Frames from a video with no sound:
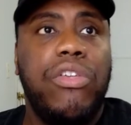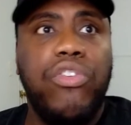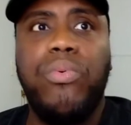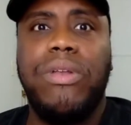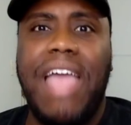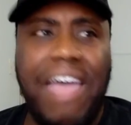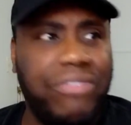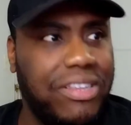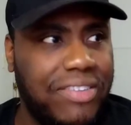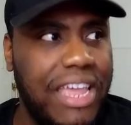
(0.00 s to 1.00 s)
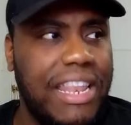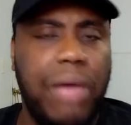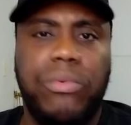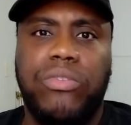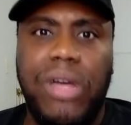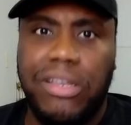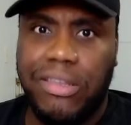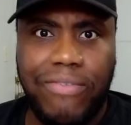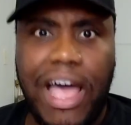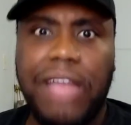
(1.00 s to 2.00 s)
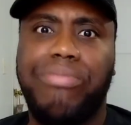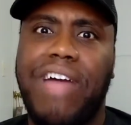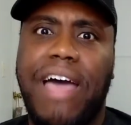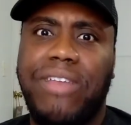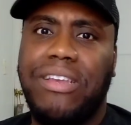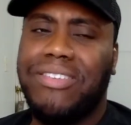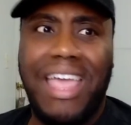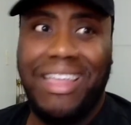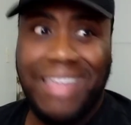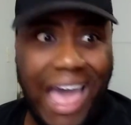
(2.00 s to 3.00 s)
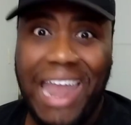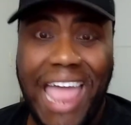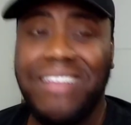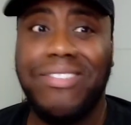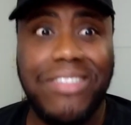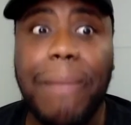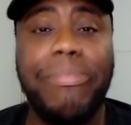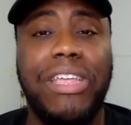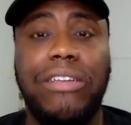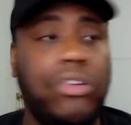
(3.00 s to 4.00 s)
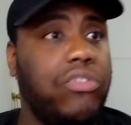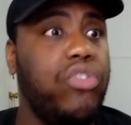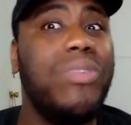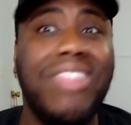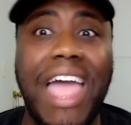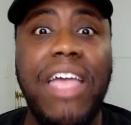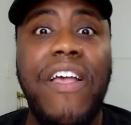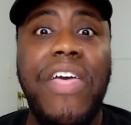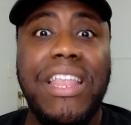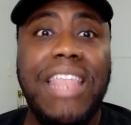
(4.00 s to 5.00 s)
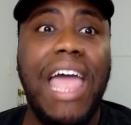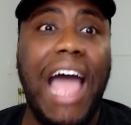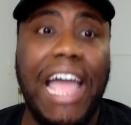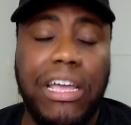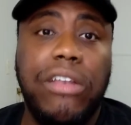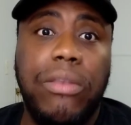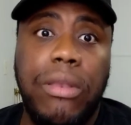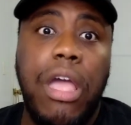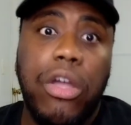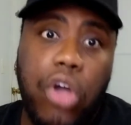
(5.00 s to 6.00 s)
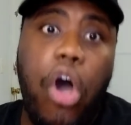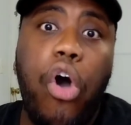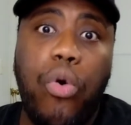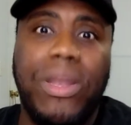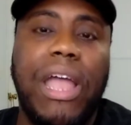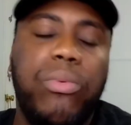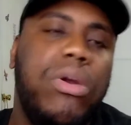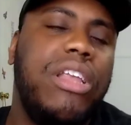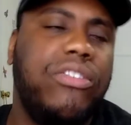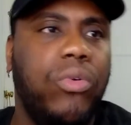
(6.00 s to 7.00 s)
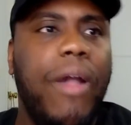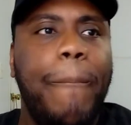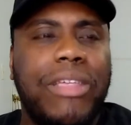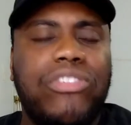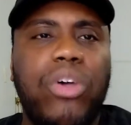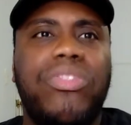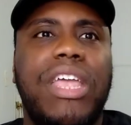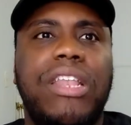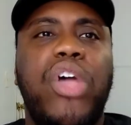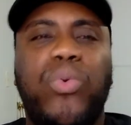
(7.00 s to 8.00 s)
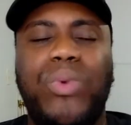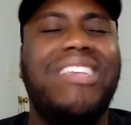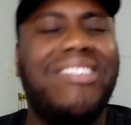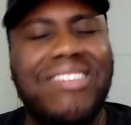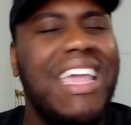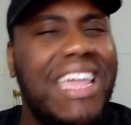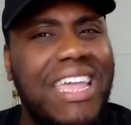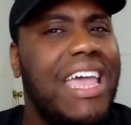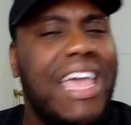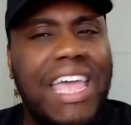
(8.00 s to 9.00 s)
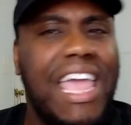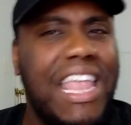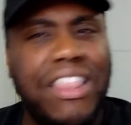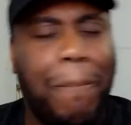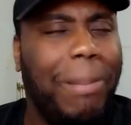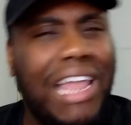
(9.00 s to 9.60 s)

you would have to say that was what? Divine providence, that God had something to do with that, that I couldn't call when I wanted to. So then we see in the